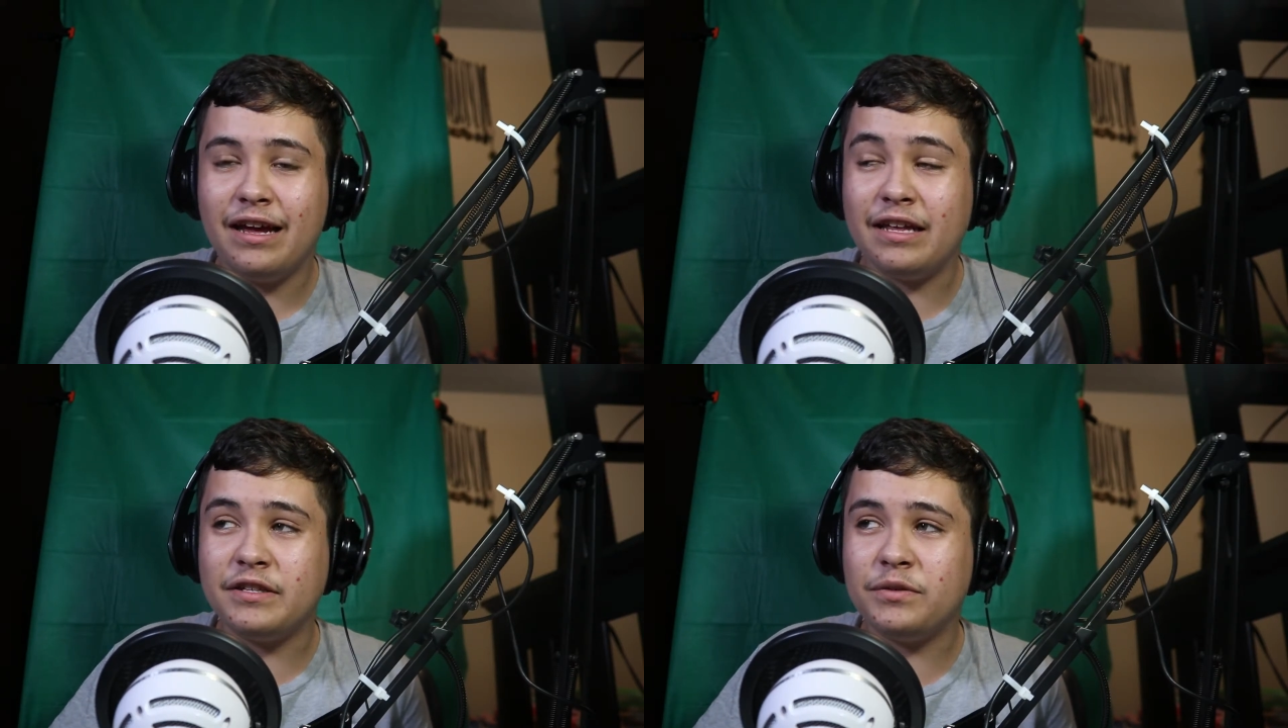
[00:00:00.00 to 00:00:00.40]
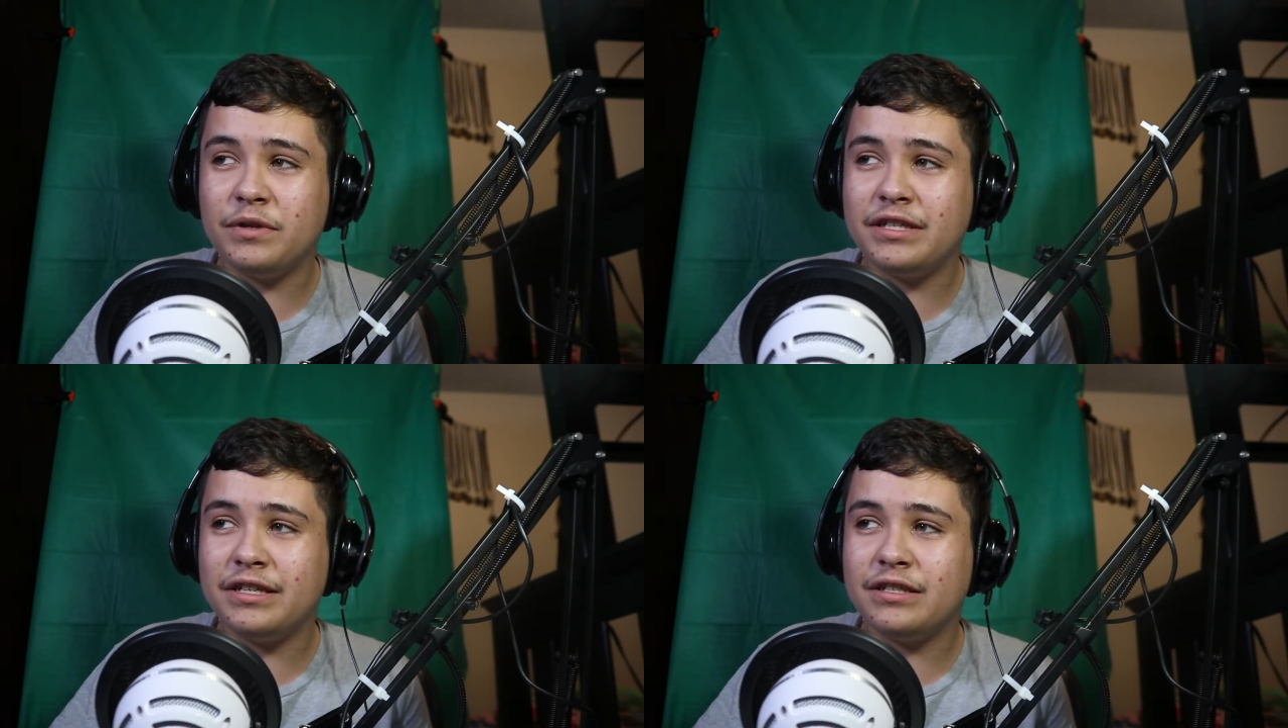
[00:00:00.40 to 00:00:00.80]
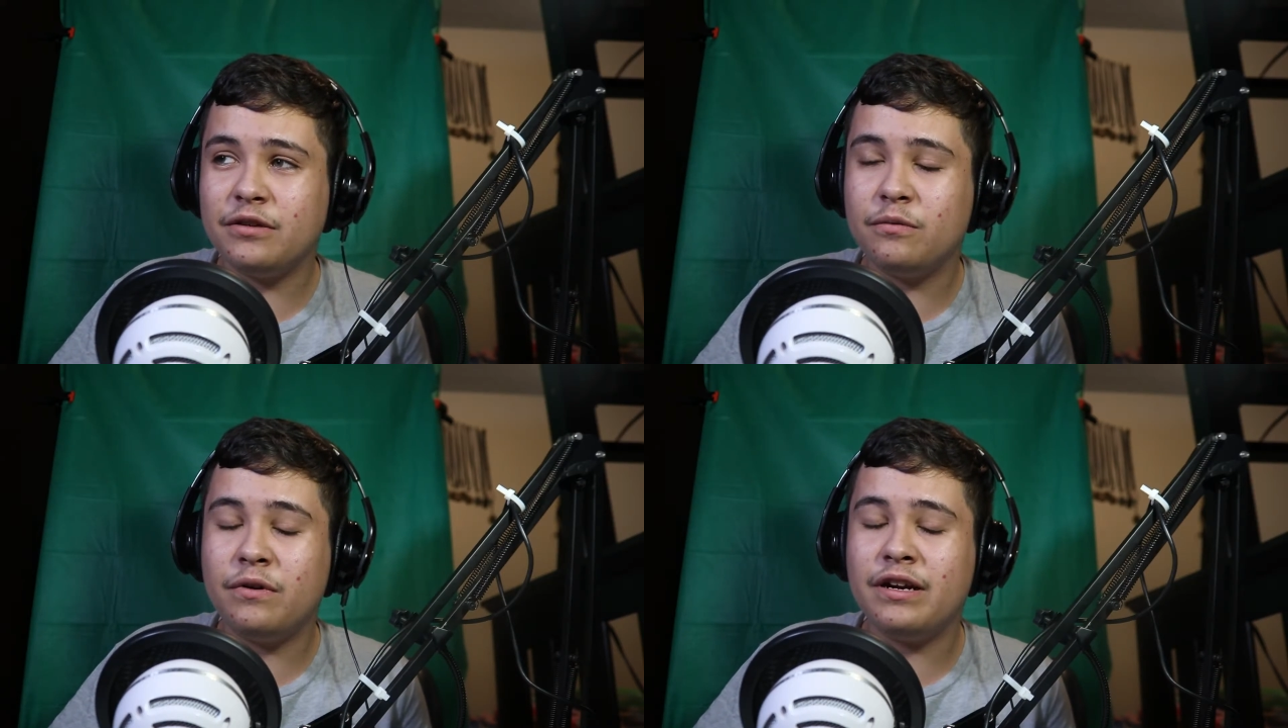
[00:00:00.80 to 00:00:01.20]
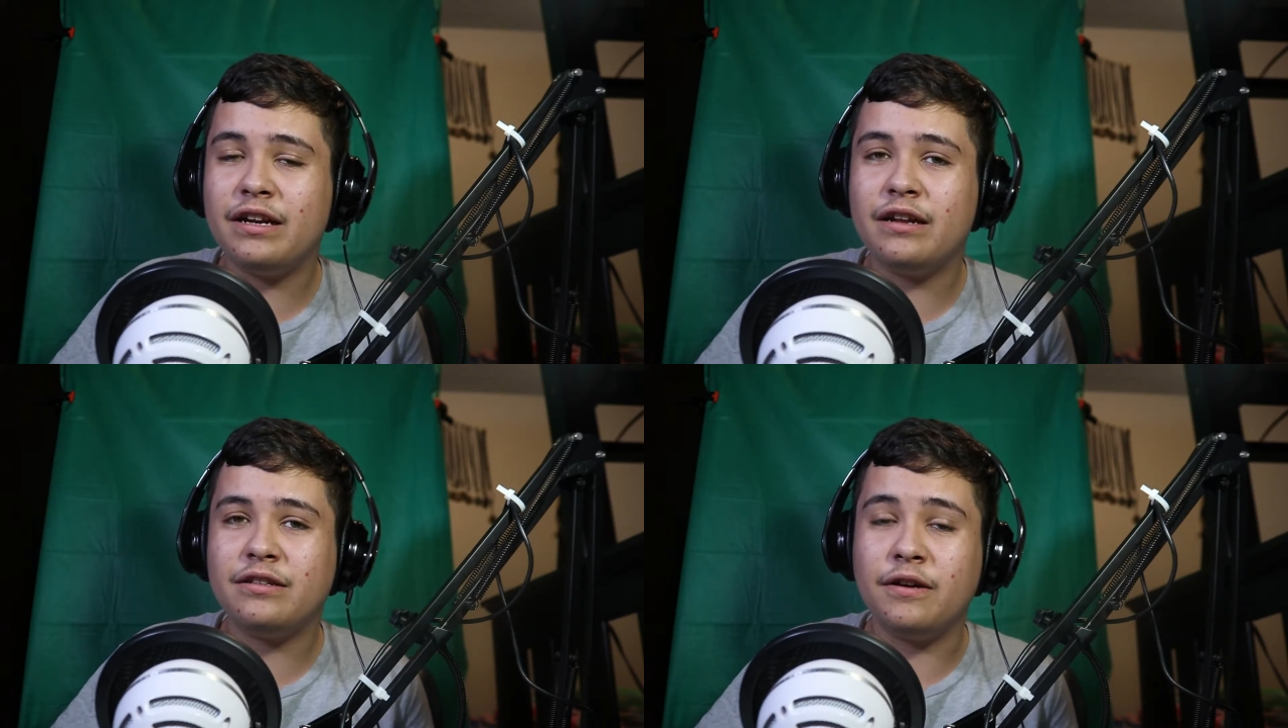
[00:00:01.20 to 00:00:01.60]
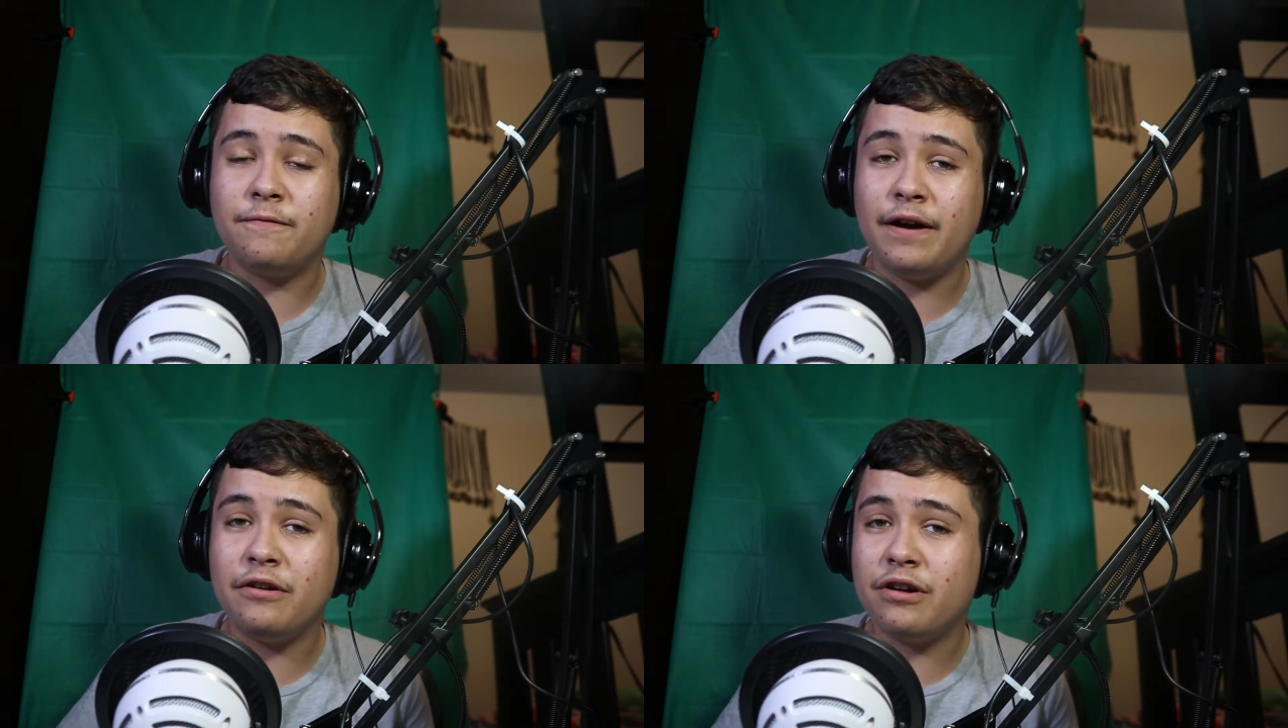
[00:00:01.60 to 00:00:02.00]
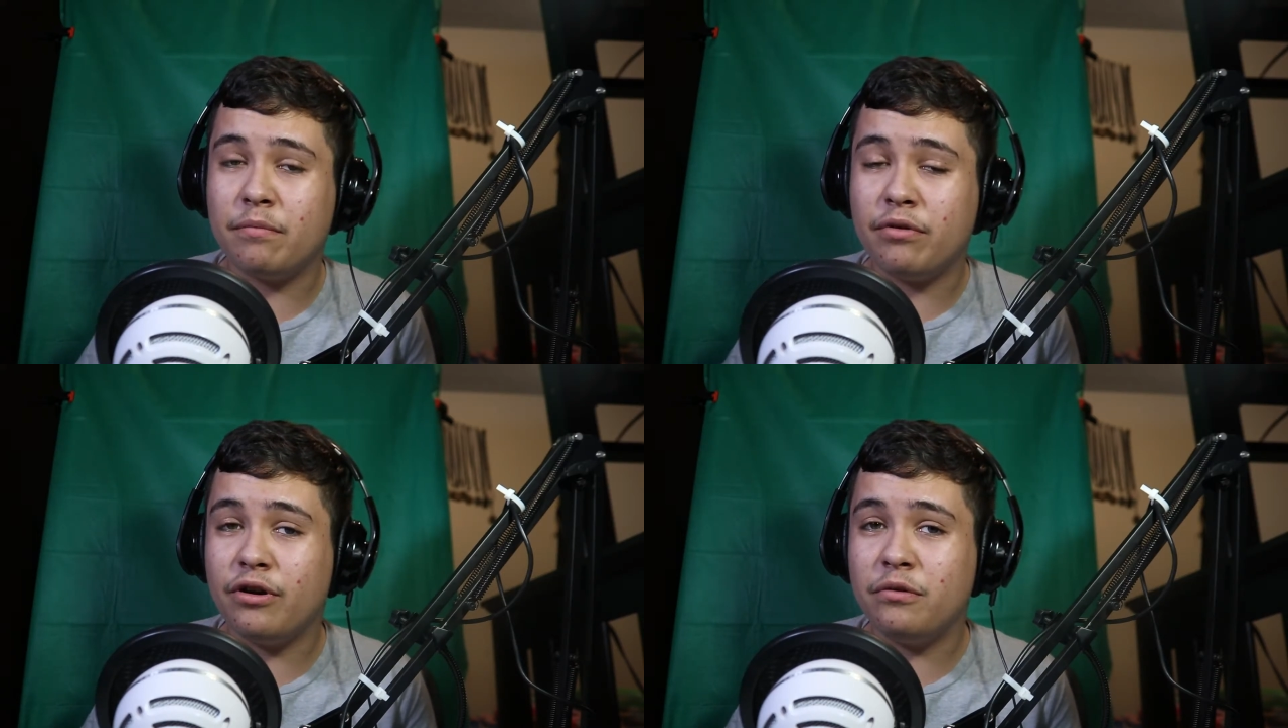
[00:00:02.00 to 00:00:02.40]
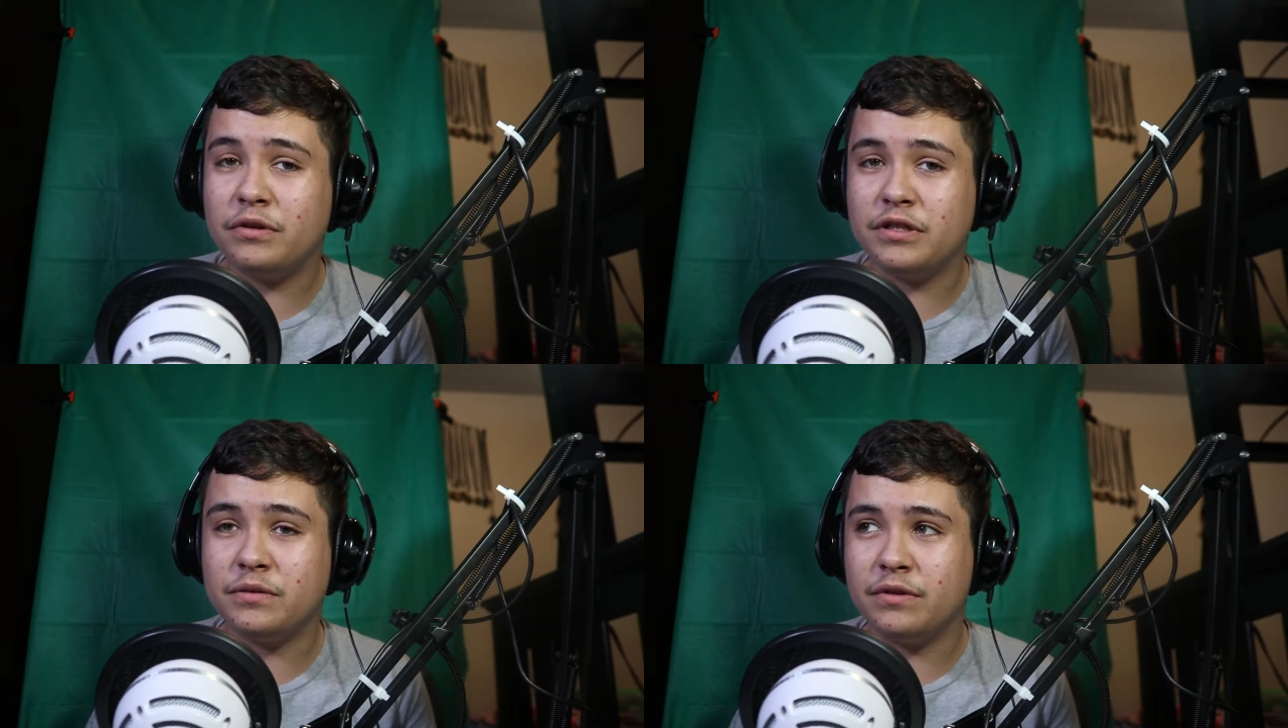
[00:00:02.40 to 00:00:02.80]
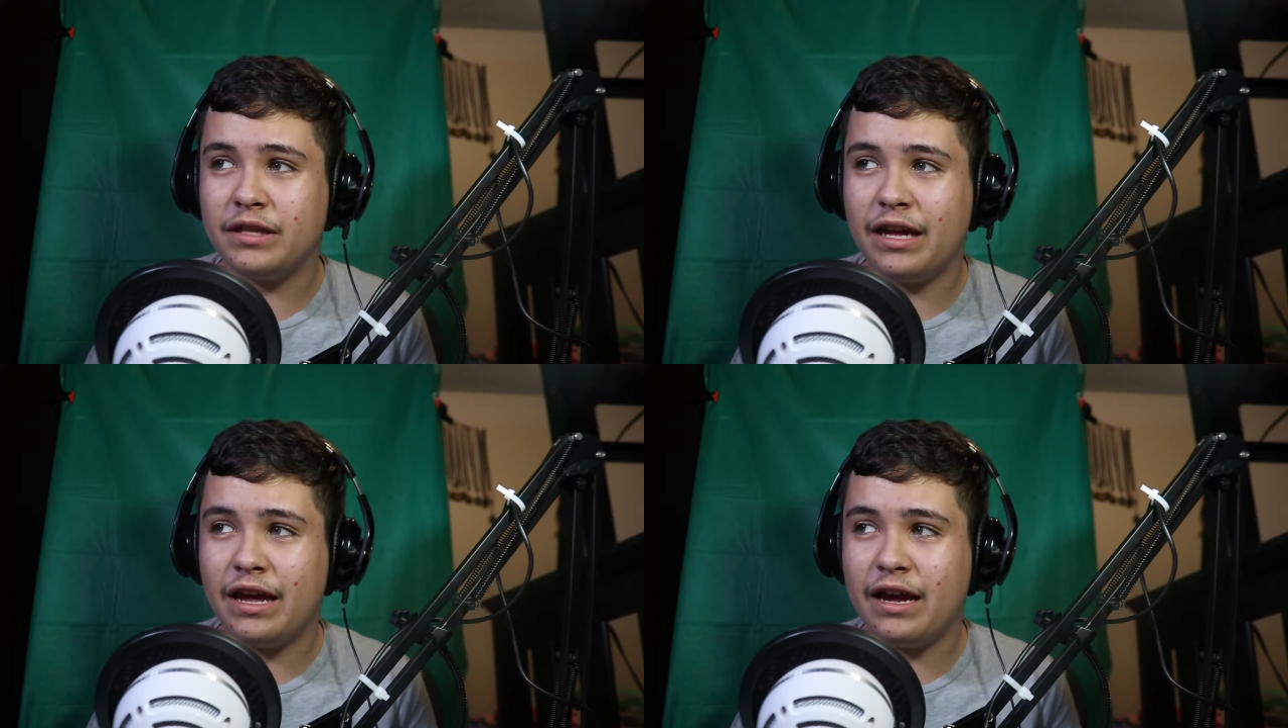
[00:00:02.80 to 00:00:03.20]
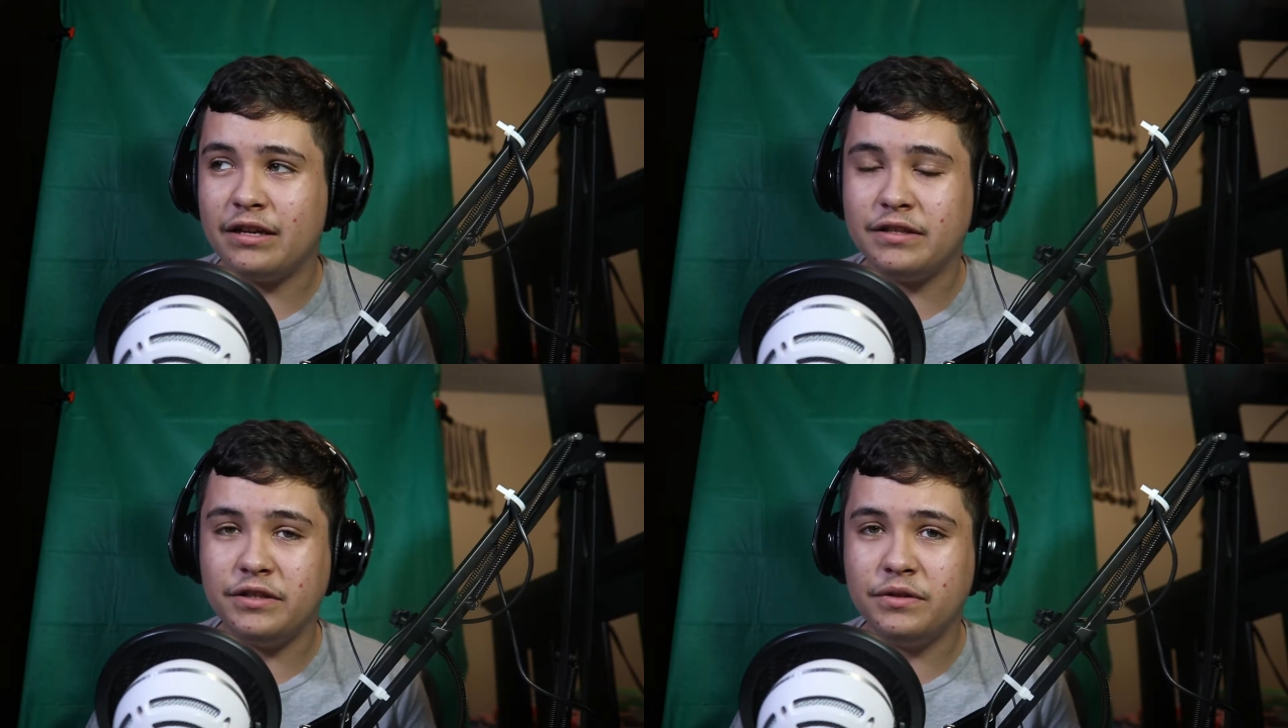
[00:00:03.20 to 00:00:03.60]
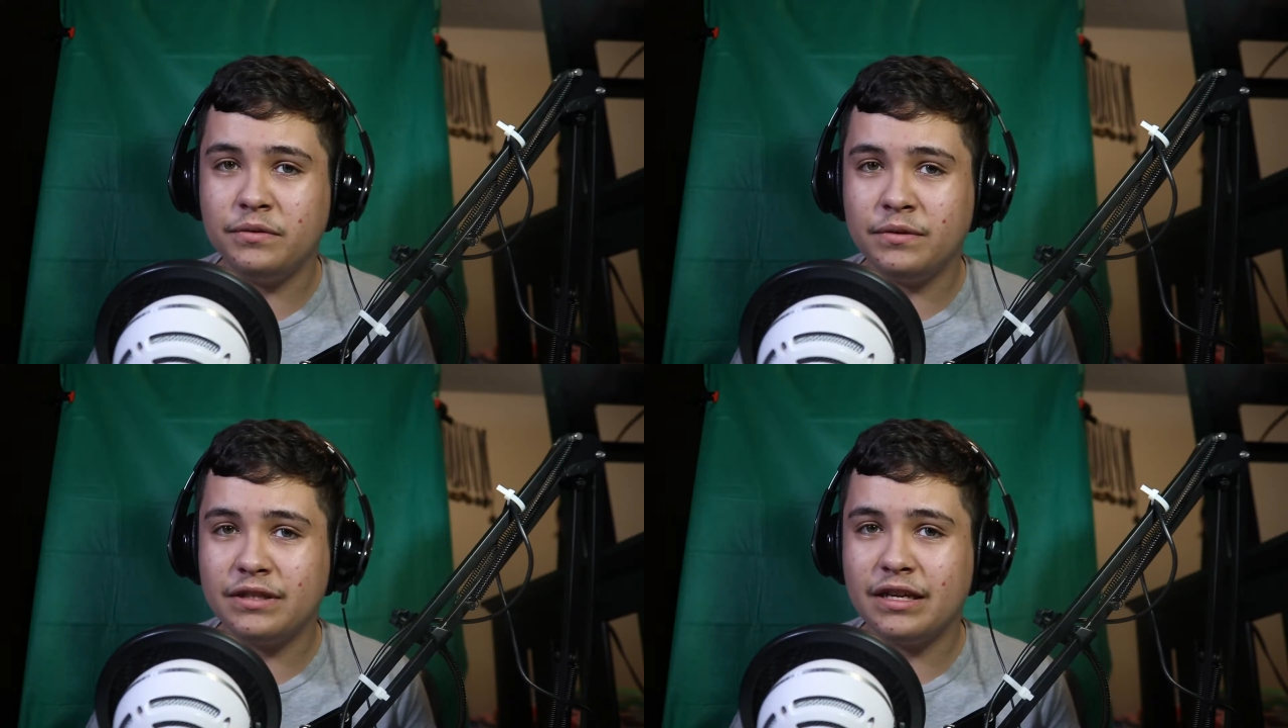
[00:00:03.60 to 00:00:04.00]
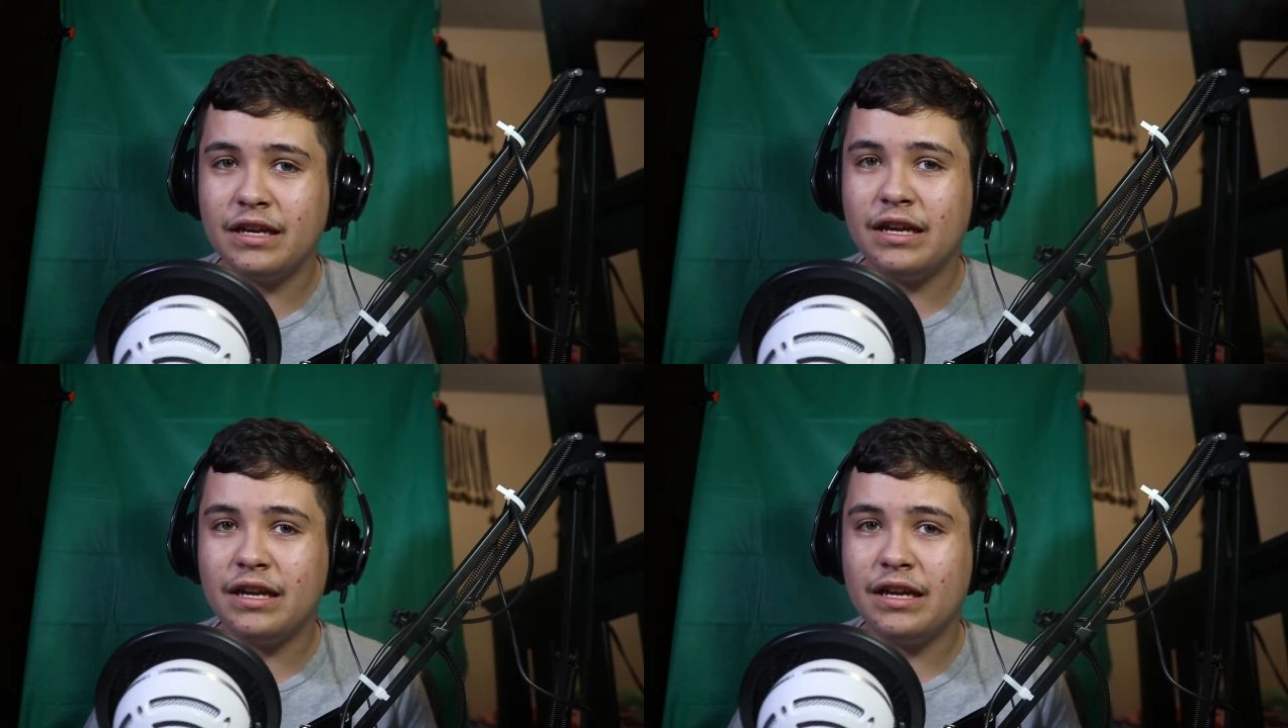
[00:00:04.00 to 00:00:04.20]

and switching to Final Cut Pro, which is what they had us use,